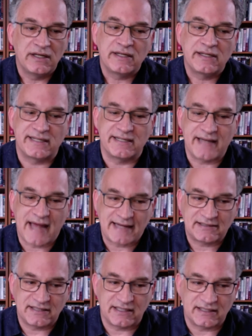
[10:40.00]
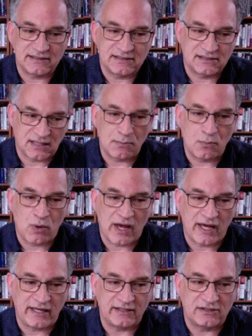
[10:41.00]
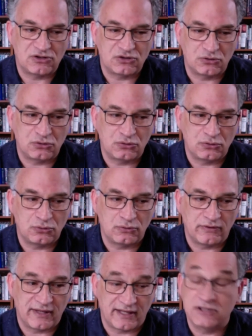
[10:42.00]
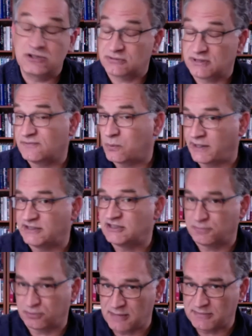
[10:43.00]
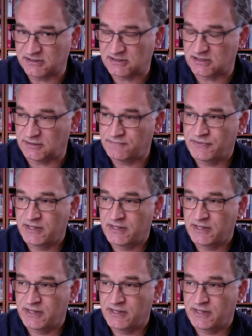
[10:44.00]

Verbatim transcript: connected in some way to the history of white supremacy.